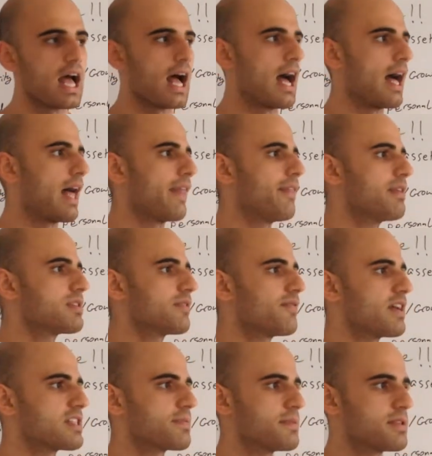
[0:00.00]
And these
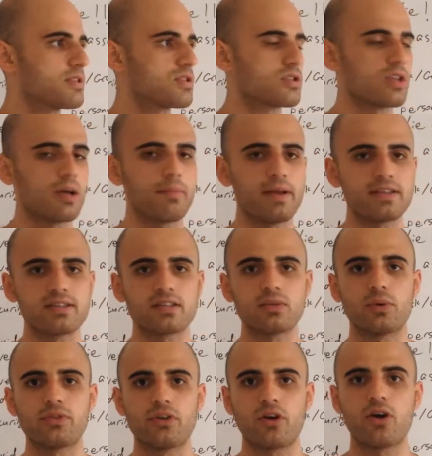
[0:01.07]
investments,
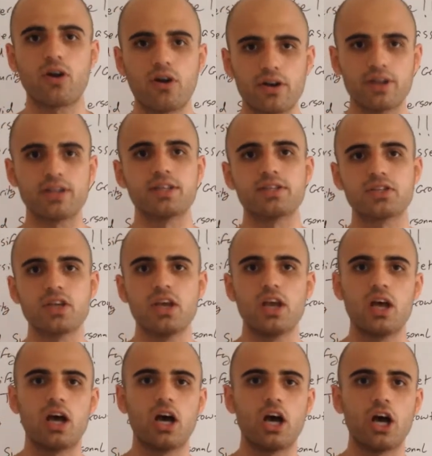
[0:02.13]
basically what they are is
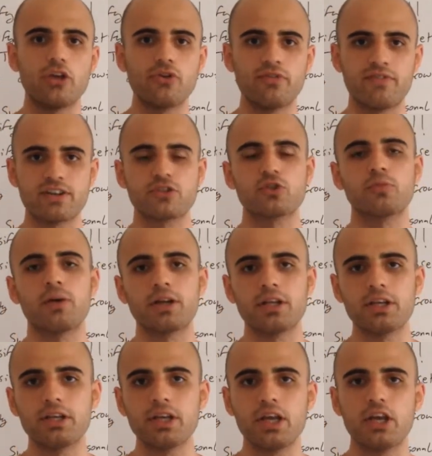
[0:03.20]
you invest your
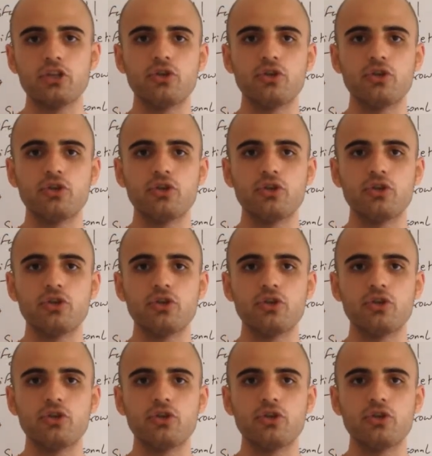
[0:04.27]
money,